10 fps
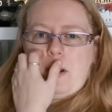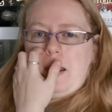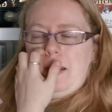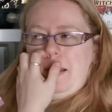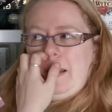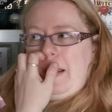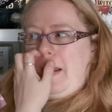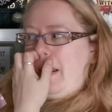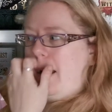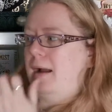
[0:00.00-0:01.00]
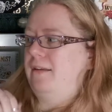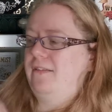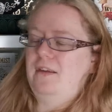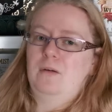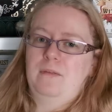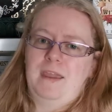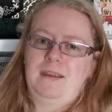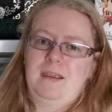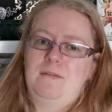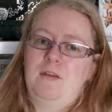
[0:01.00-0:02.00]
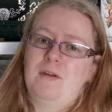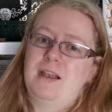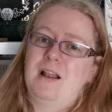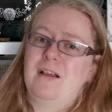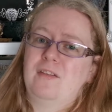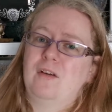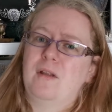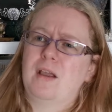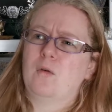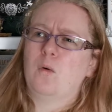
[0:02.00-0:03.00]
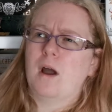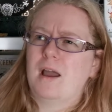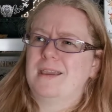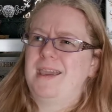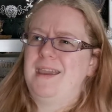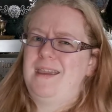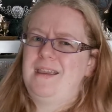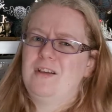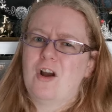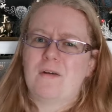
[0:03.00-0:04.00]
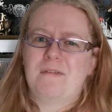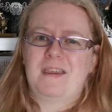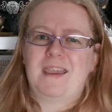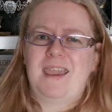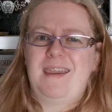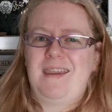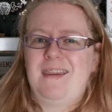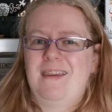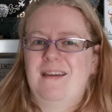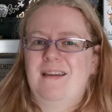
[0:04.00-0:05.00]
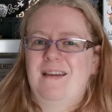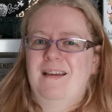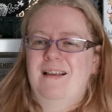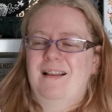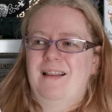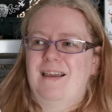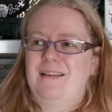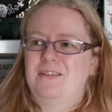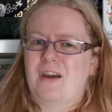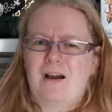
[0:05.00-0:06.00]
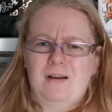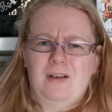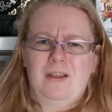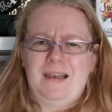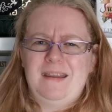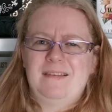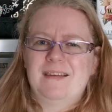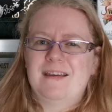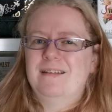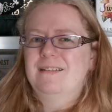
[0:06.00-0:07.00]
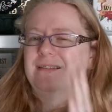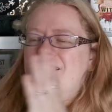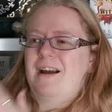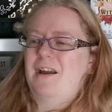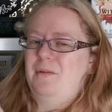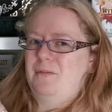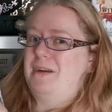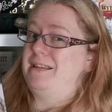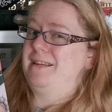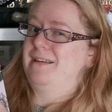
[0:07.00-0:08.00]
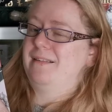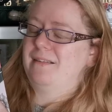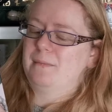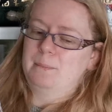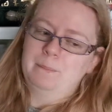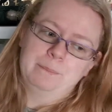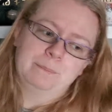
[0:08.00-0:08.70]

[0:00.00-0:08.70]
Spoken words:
But I still think if you really like sort of like quirky, gothic-y, like dark Lolita, I would read this.